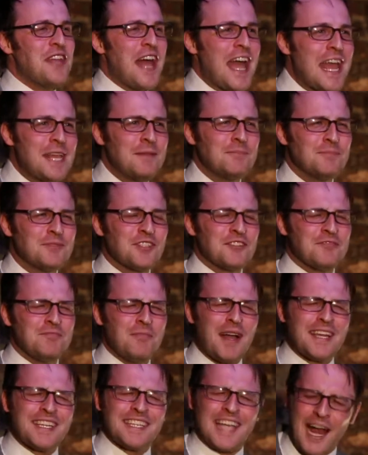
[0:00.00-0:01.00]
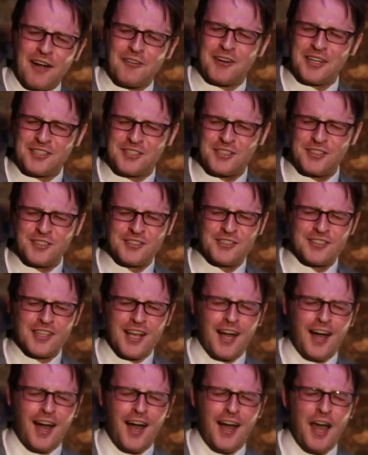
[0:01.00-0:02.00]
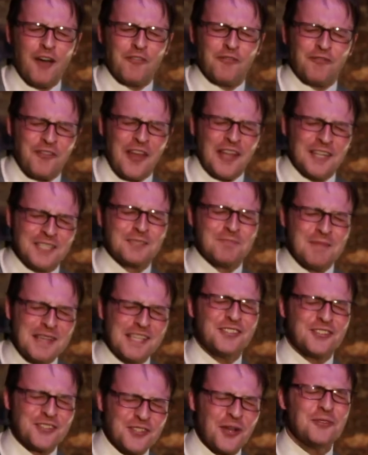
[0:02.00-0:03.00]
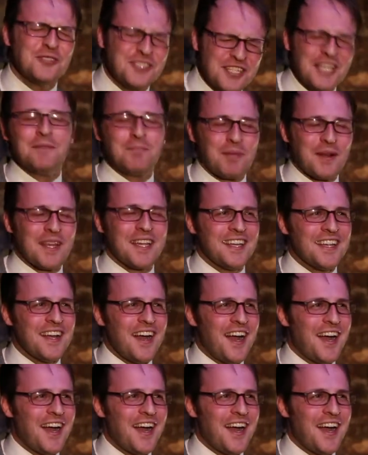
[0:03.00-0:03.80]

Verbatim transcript: names of my characters offend me so deeply.